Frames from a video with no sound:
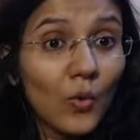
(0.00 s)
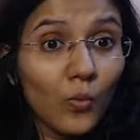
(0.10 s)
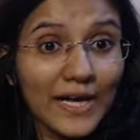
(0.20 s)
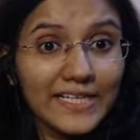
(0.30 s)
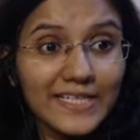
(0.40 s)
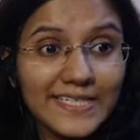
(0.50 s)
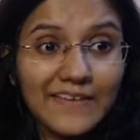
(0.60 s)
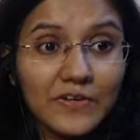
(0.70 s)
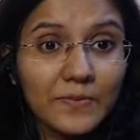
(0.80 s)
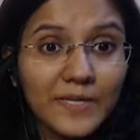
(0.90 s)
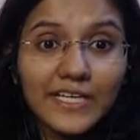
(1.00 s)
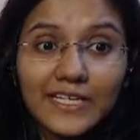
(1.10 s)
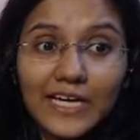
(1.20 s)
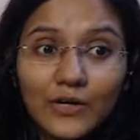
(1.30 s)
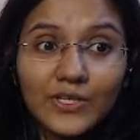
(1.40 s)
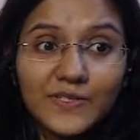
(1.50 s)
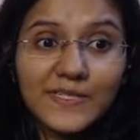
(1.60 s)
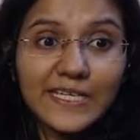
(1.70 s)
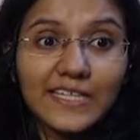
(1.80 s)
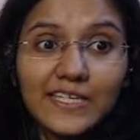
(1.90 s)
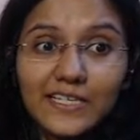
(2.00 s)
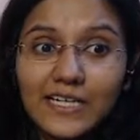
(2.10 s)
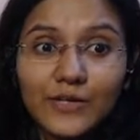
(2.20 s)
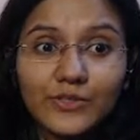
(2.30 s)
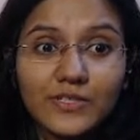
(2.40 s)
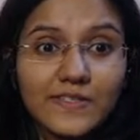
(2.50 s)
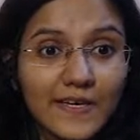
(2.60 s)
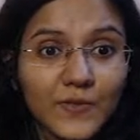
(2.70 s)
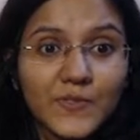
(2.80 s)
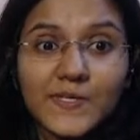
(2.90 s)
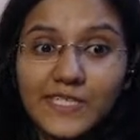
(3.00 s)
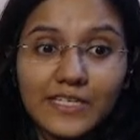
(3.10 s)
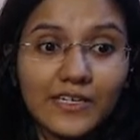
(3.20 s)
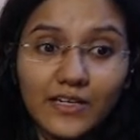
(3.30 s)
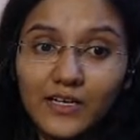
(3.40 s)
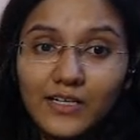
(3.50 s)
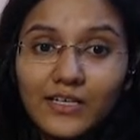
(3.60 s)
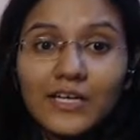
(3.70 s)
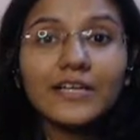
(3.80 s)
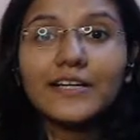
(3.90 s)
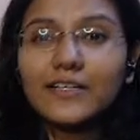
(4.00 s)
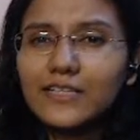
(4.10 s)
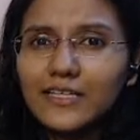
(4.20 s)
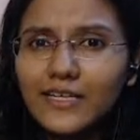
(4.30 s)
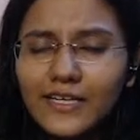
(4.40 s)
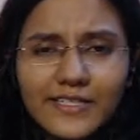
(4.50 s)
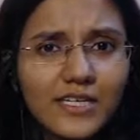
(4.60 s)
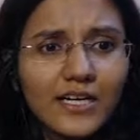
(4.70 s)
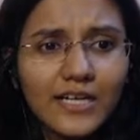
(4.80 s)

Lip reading: Why does everybody crowd outside the accountant's house to see Ranga? Ranga is the